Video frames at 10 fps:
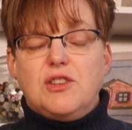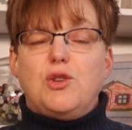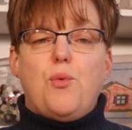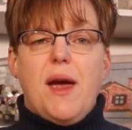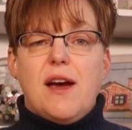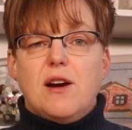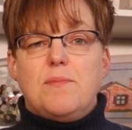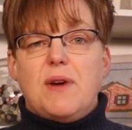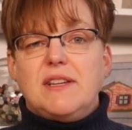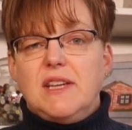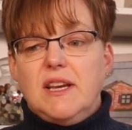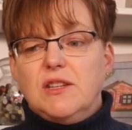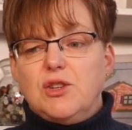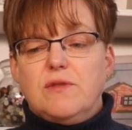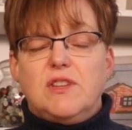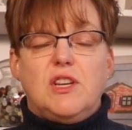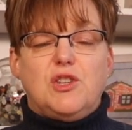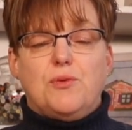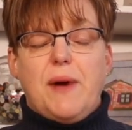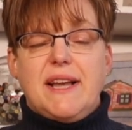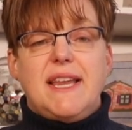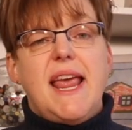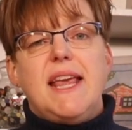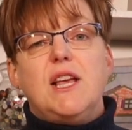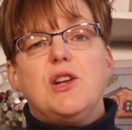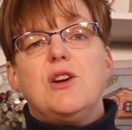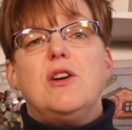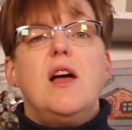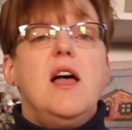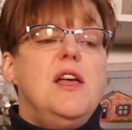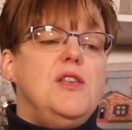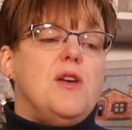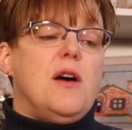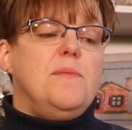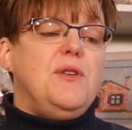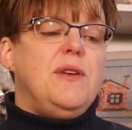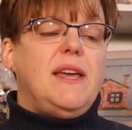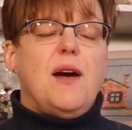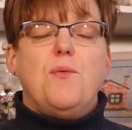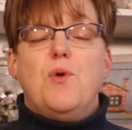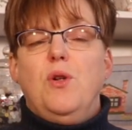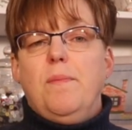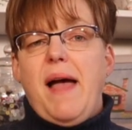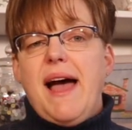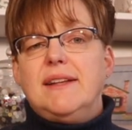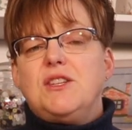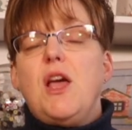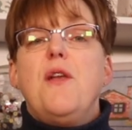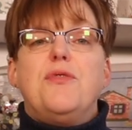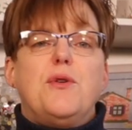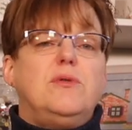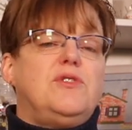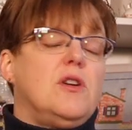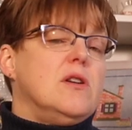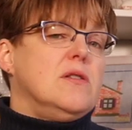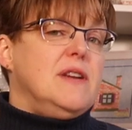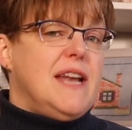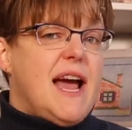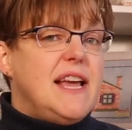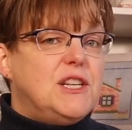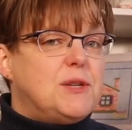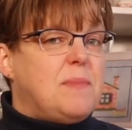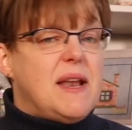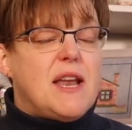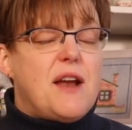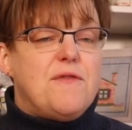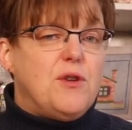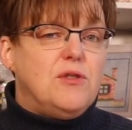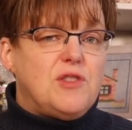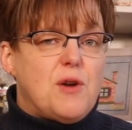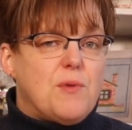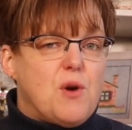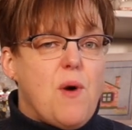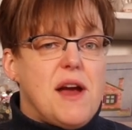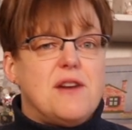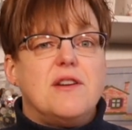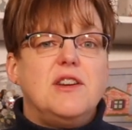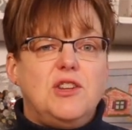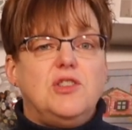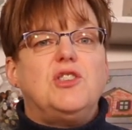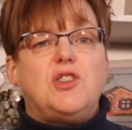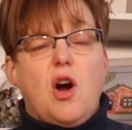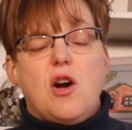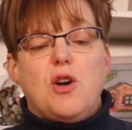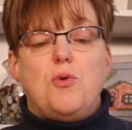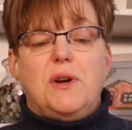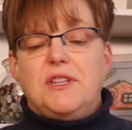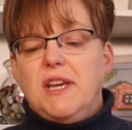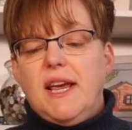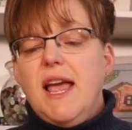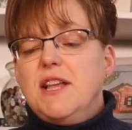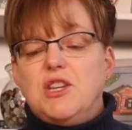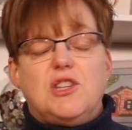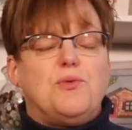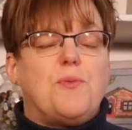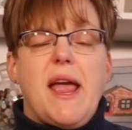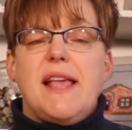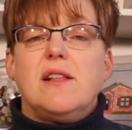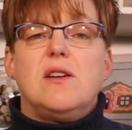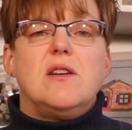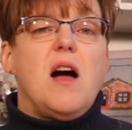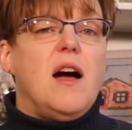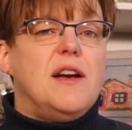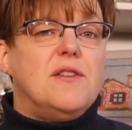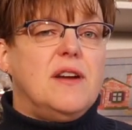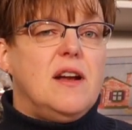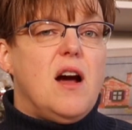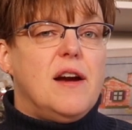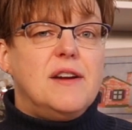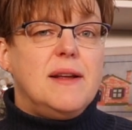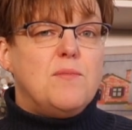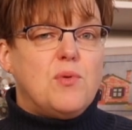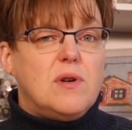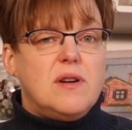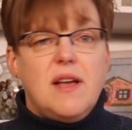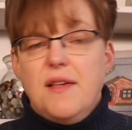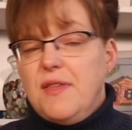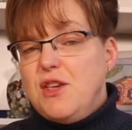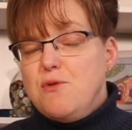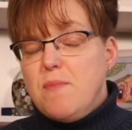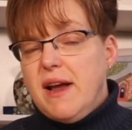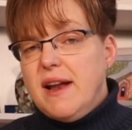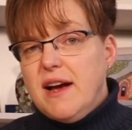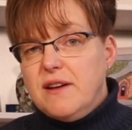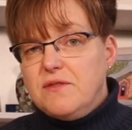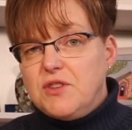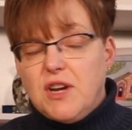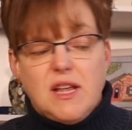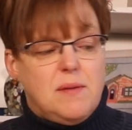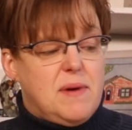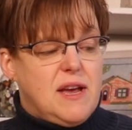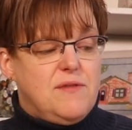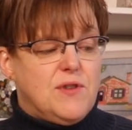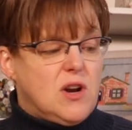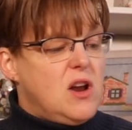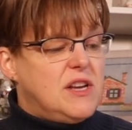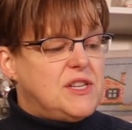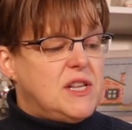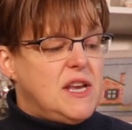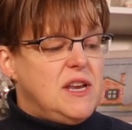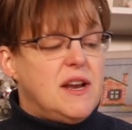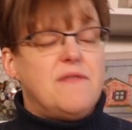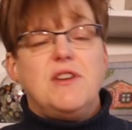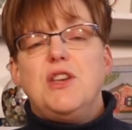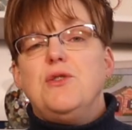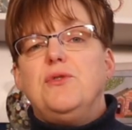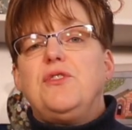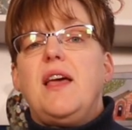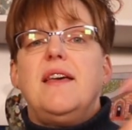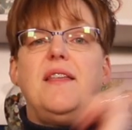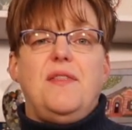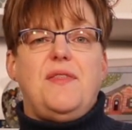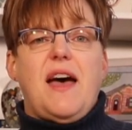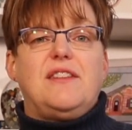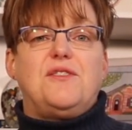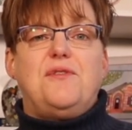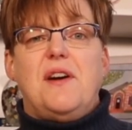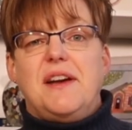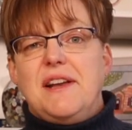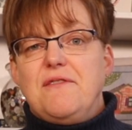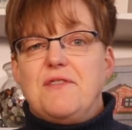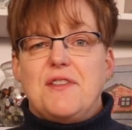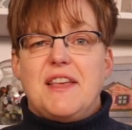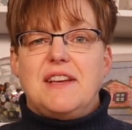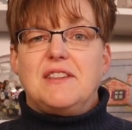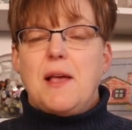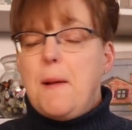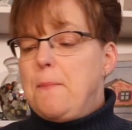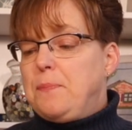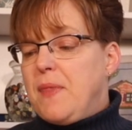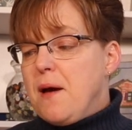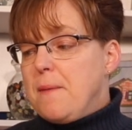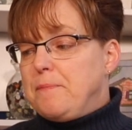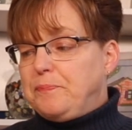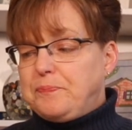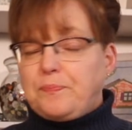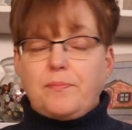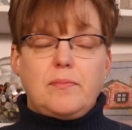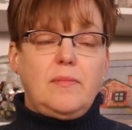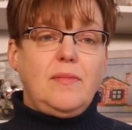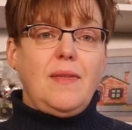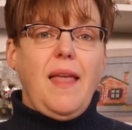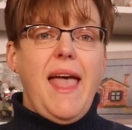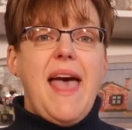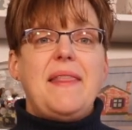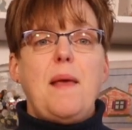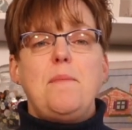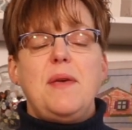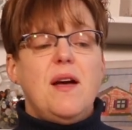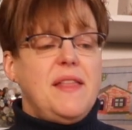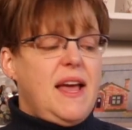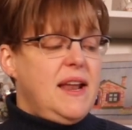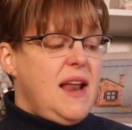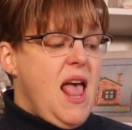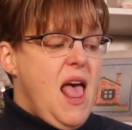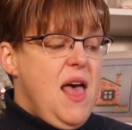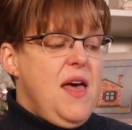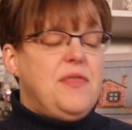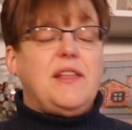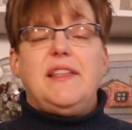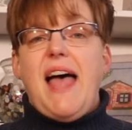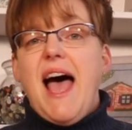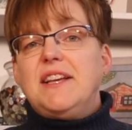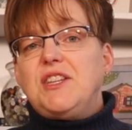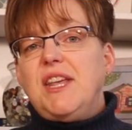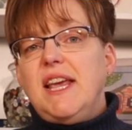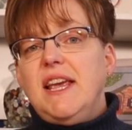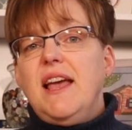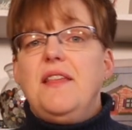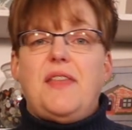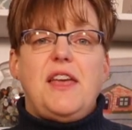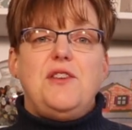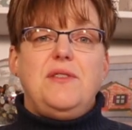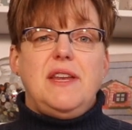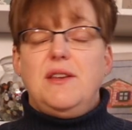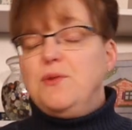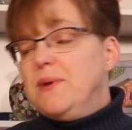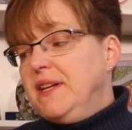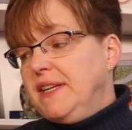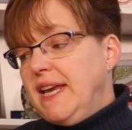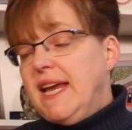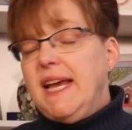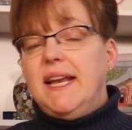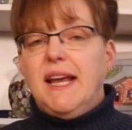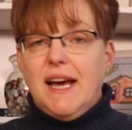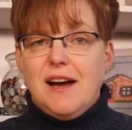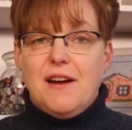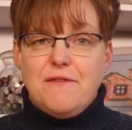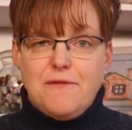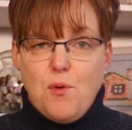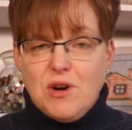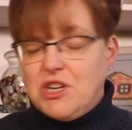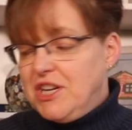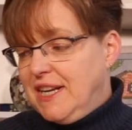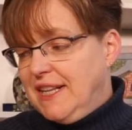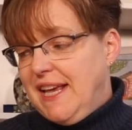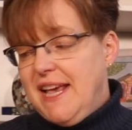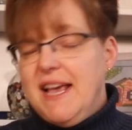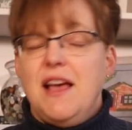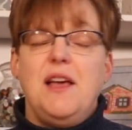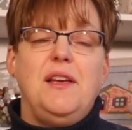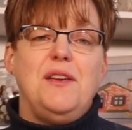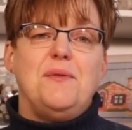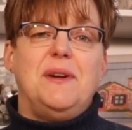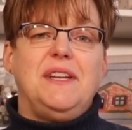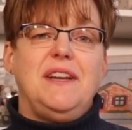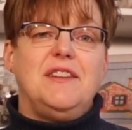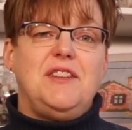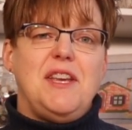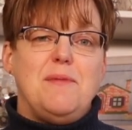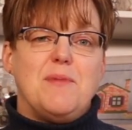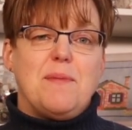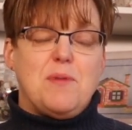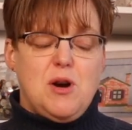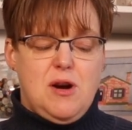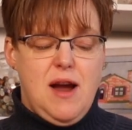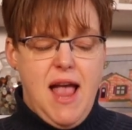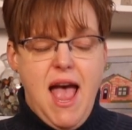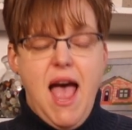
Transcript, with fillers: square pressing surfaces or rectangular um, you can get wool mats those are nice but none of those are required to start quilting just a regular iron and ironing board that you might have stuck in the back of your closet that you never use that's fine for this um, and then beyond that the last thing that you need, you will need, unfortunately, you will need a seam ripper.